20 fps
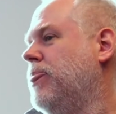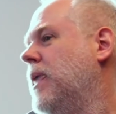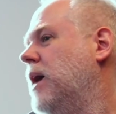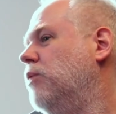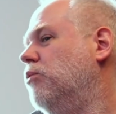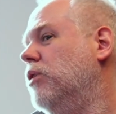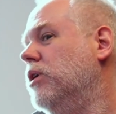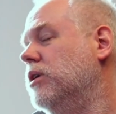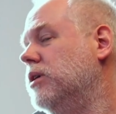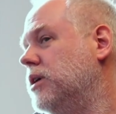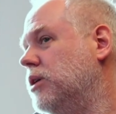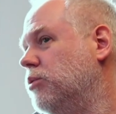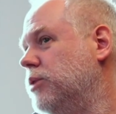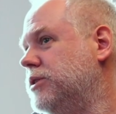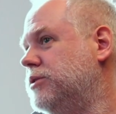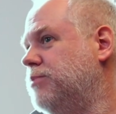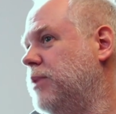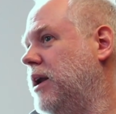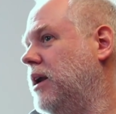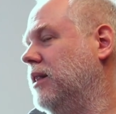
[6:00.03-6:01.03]
And really, we
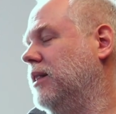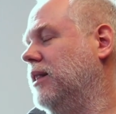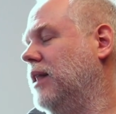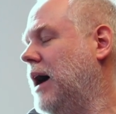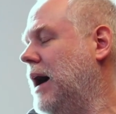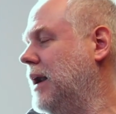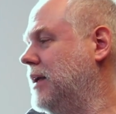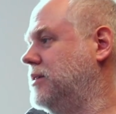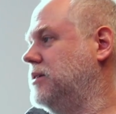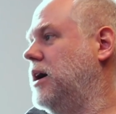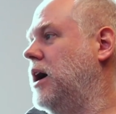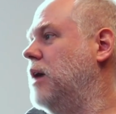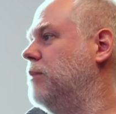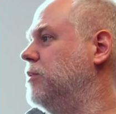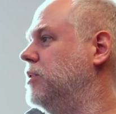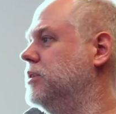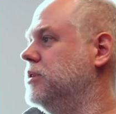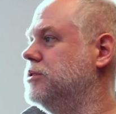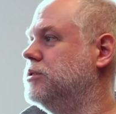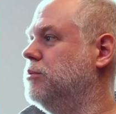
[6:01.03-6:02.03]
spent a lot of time
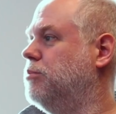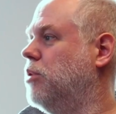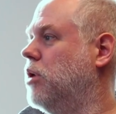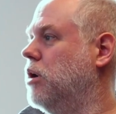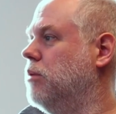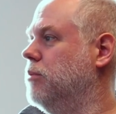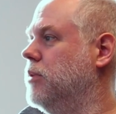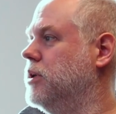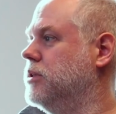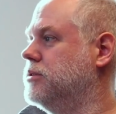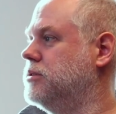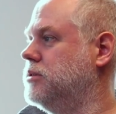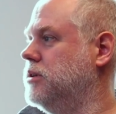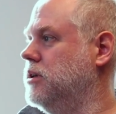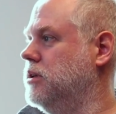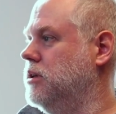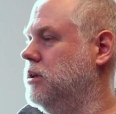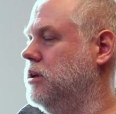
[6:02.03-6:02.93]
in these departments.